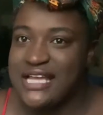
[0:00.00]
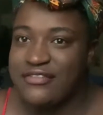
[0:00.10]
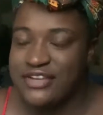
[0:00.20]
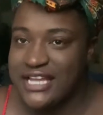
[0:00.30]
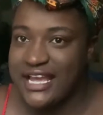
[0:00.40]

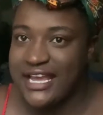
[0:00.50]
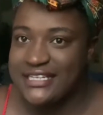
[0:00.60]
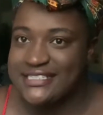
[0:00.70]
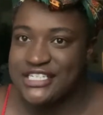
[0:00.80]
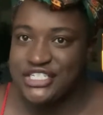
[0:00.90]
every day
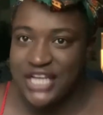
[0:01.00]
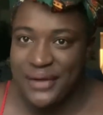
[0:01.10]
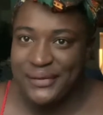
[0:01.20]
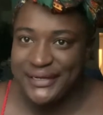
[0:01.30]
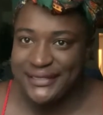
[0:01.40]
to
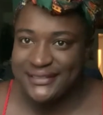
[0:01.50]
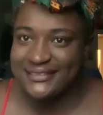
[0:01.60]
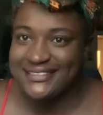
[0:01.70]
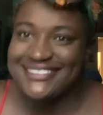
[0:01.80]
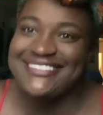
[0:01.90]
shower.
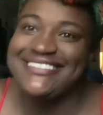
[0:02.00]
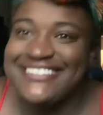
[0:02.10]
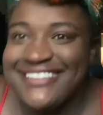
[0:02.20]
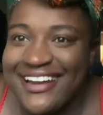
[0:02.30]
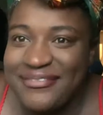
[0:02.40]

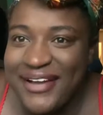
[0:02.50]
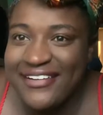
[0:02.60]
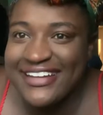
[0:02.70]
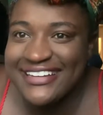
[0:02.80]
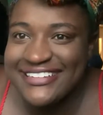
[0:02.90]
Not about
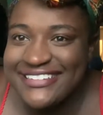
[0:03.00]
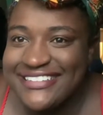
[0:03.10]
it.